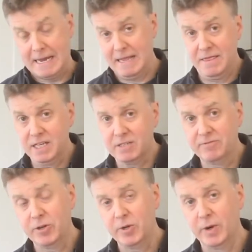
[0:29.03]
In this
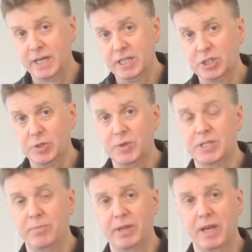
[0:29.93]
video, I'm going to show you
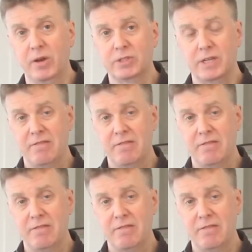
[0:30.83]
something else,